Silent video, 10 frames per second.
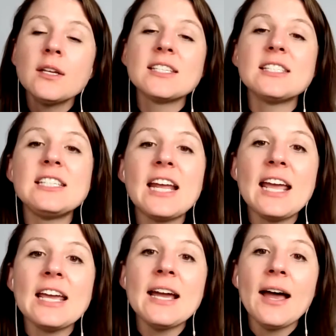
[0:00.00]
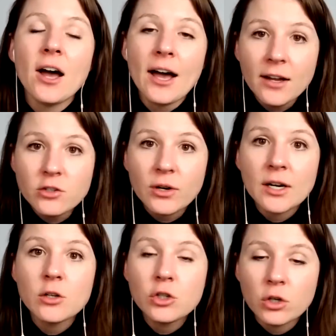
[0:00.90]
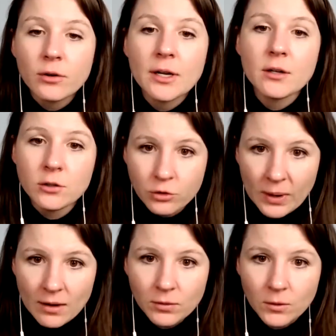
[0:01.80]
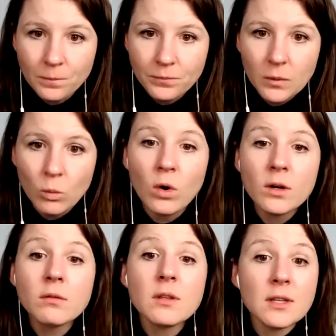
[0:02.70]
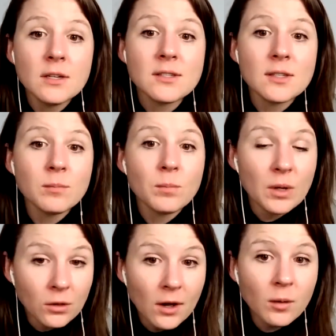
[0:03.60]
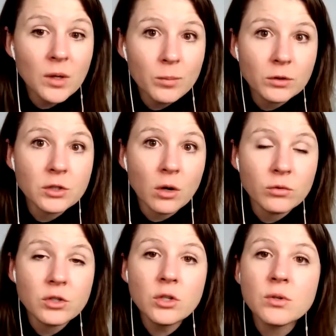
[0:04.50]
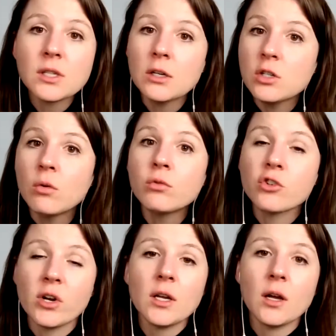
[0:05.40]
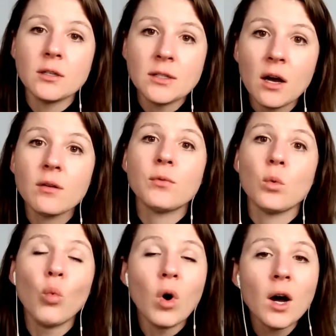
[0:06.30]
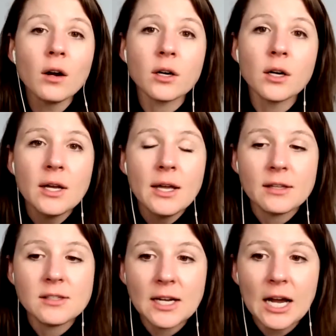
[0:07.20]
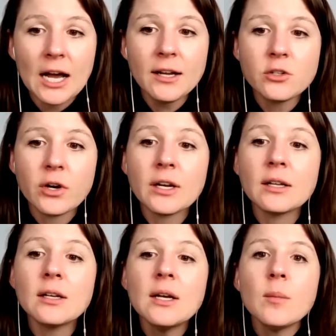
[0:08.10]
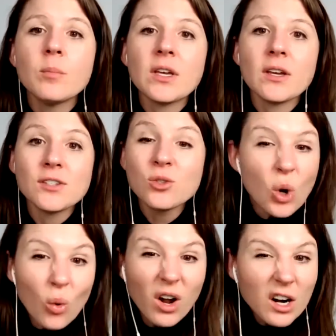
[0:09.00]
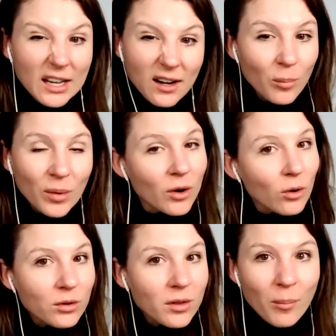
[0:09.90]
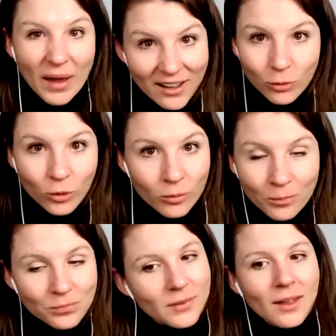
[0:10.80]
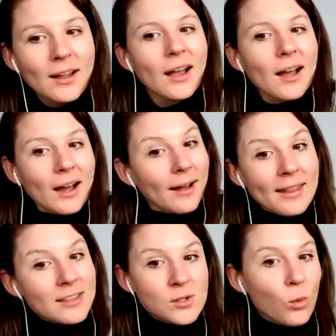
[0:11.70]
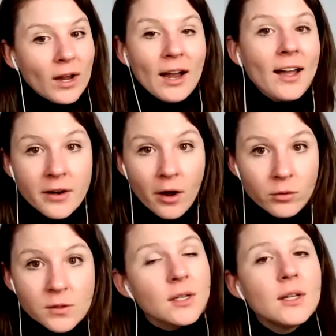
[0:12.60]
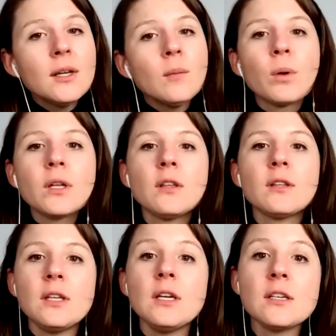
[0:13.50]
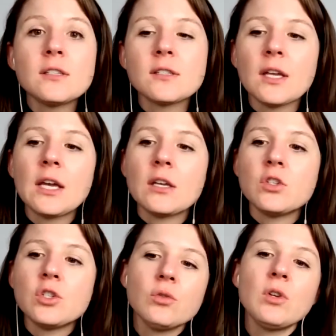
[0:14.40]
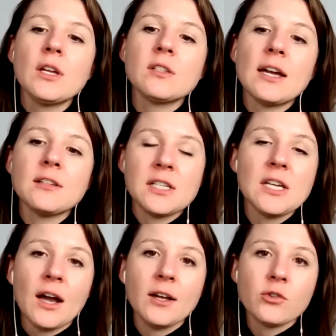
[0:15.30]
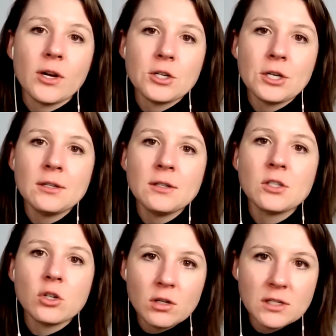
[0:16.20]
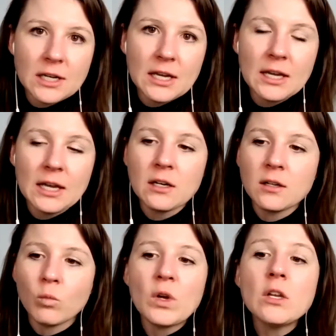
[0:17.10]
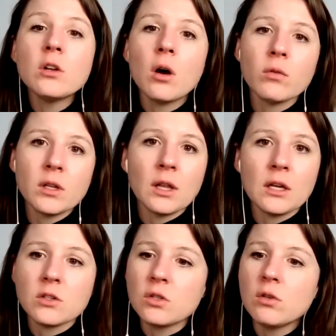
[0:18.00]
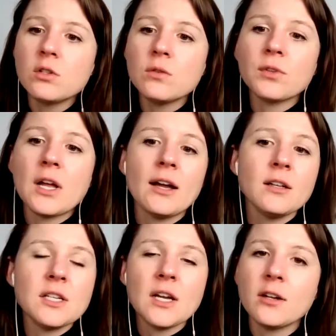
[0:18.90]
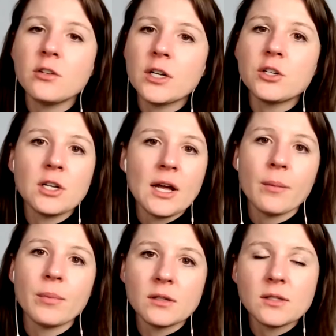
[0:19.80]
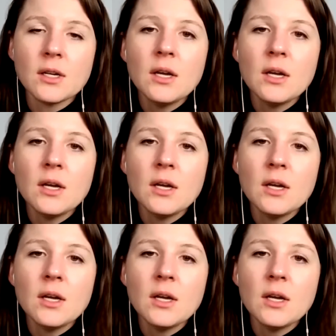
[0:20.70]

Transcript: stay hydrated during travel. One of the things that a lot of people don't do is they don't drink enough water and stay hydrated because you don't want to get up and go to the bathroom. Like that's why I don't. But the thing is like as soon as that dehydration starts to kick in, and we know that like as soon as you fly, dehydration happens.